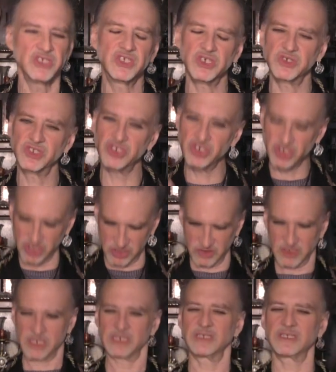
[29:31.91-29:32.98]
So to
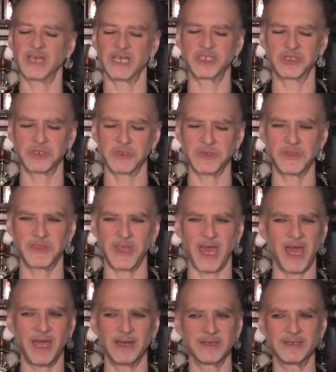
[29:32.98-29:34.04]
tune into that truth
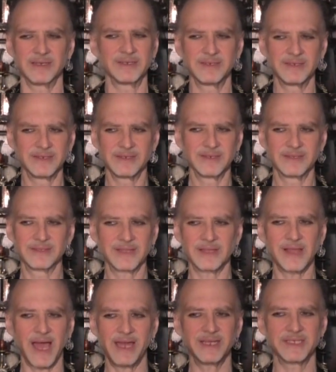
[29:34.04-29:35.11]
that the
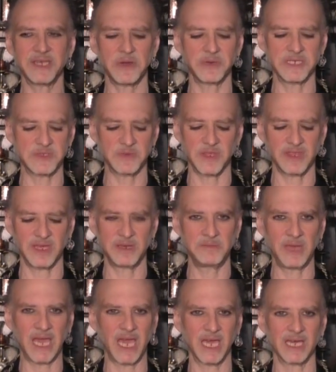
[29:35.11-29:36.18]
light is always
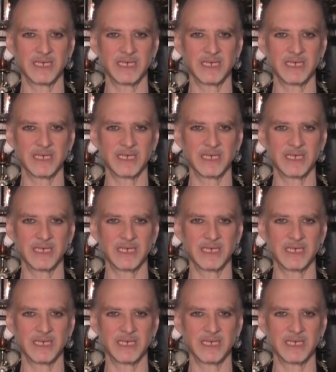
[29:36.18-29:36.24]
within me,